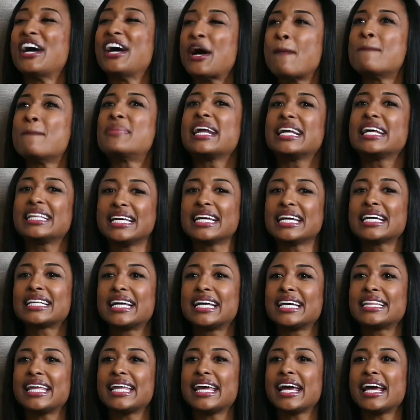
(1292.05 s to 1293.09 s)
But I think
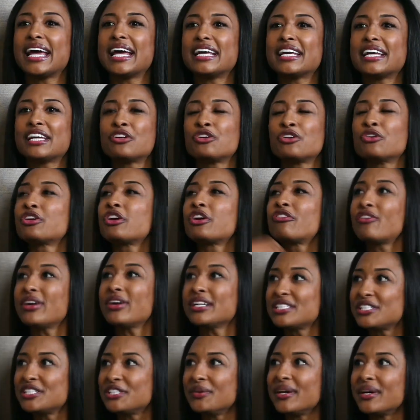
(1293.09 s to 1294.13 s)
like your
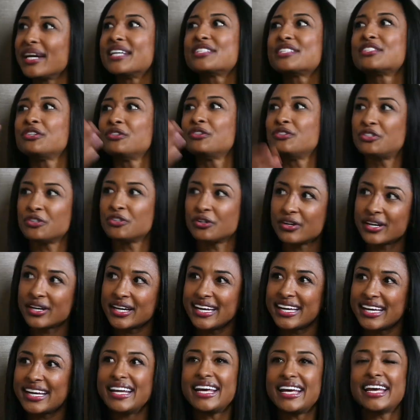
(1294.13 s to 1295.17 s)
friend's doing it, so you
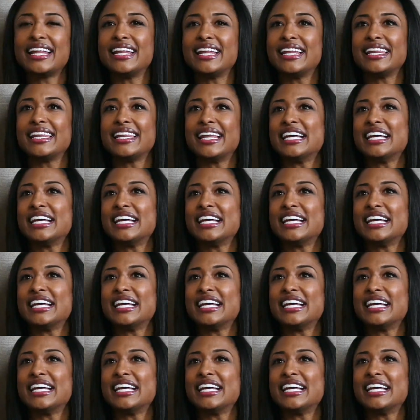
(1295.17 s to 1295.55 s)
join, and